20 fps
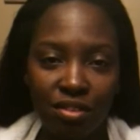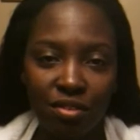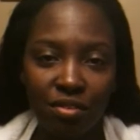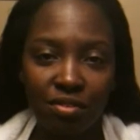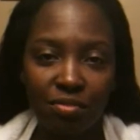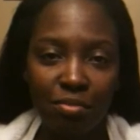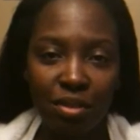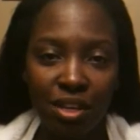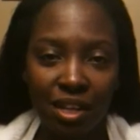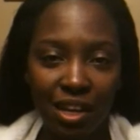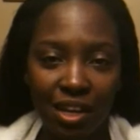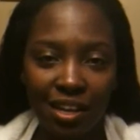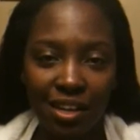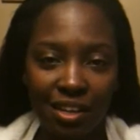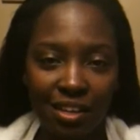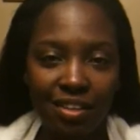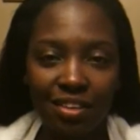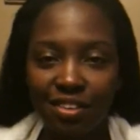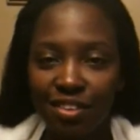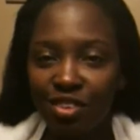to be let
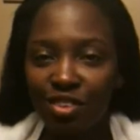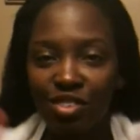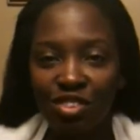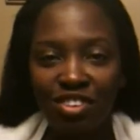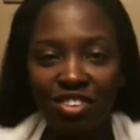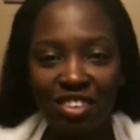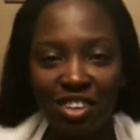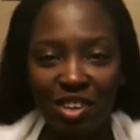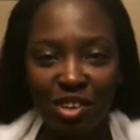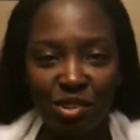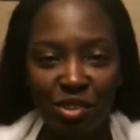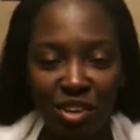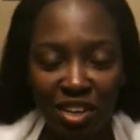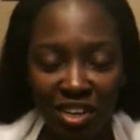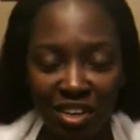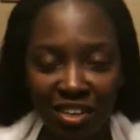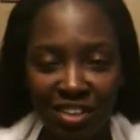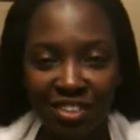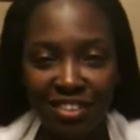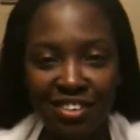in, so just ignore
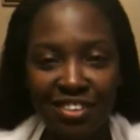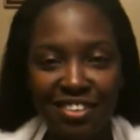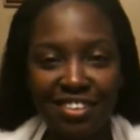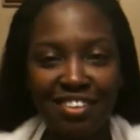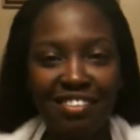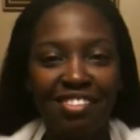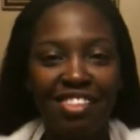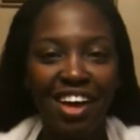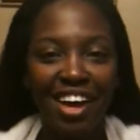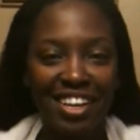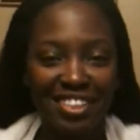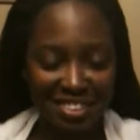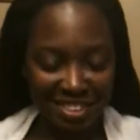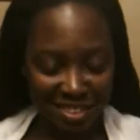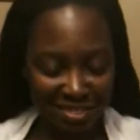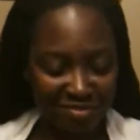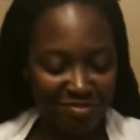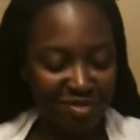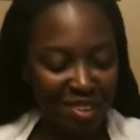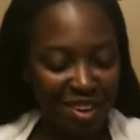that.
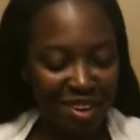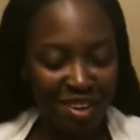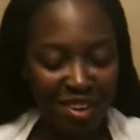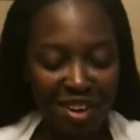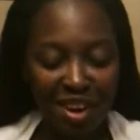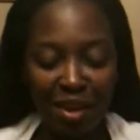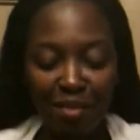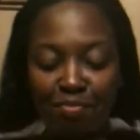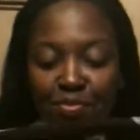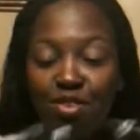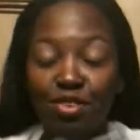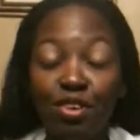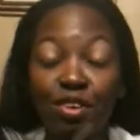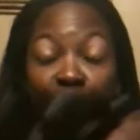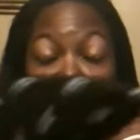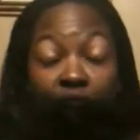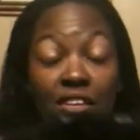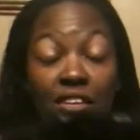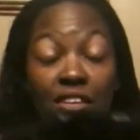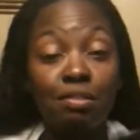Okay,
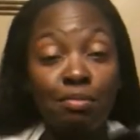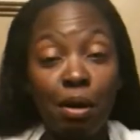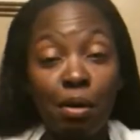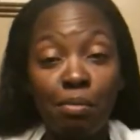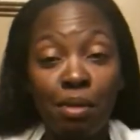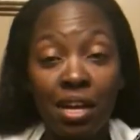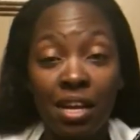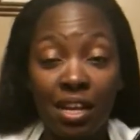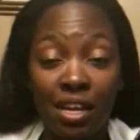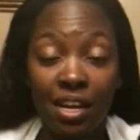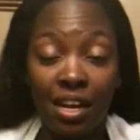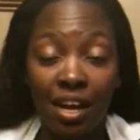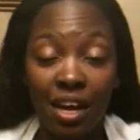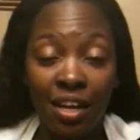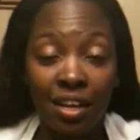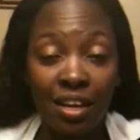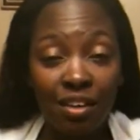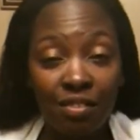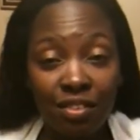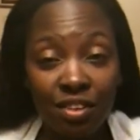so this is my bandana.
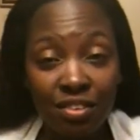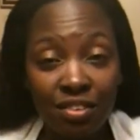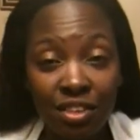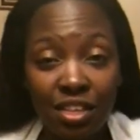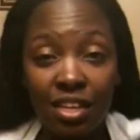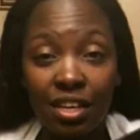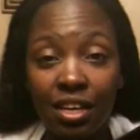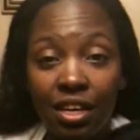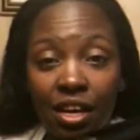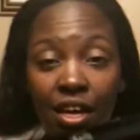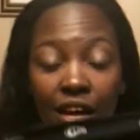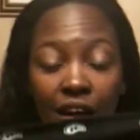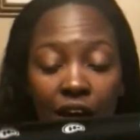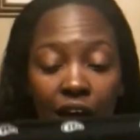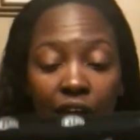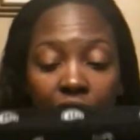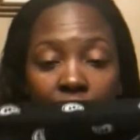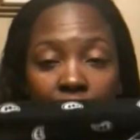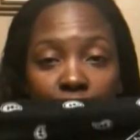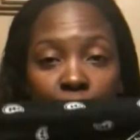I love this thing.
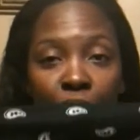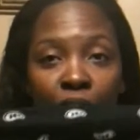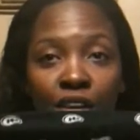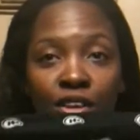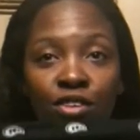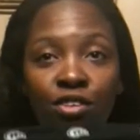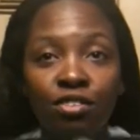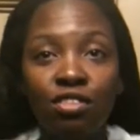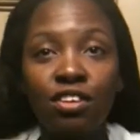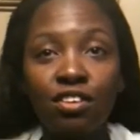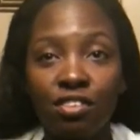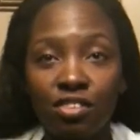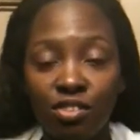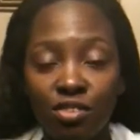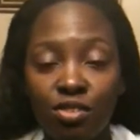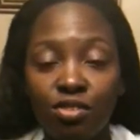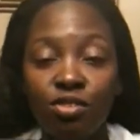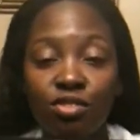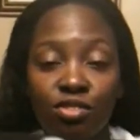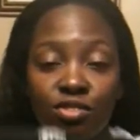I use it
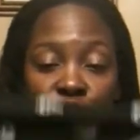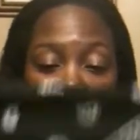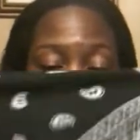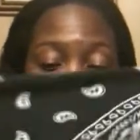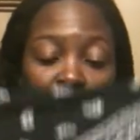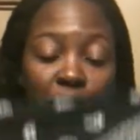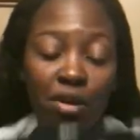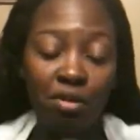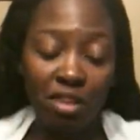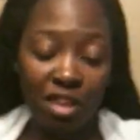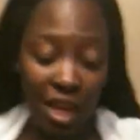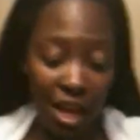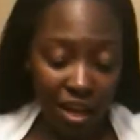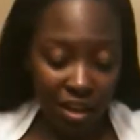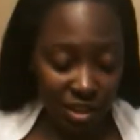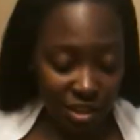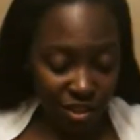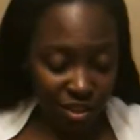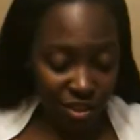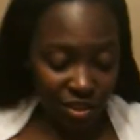to stretch my
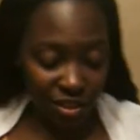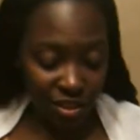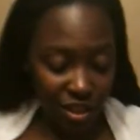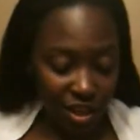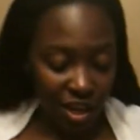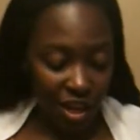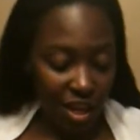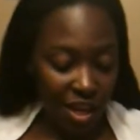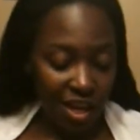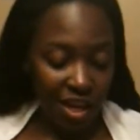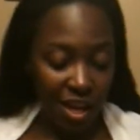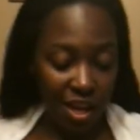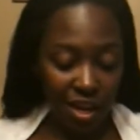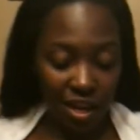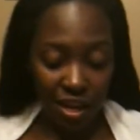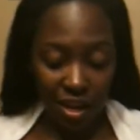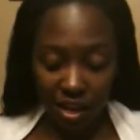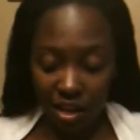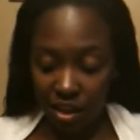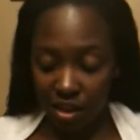relaxer
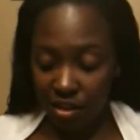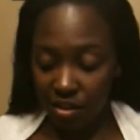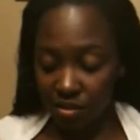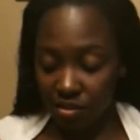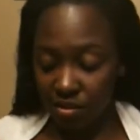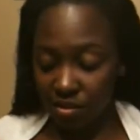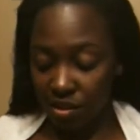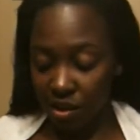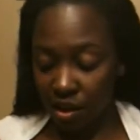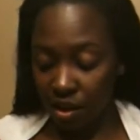and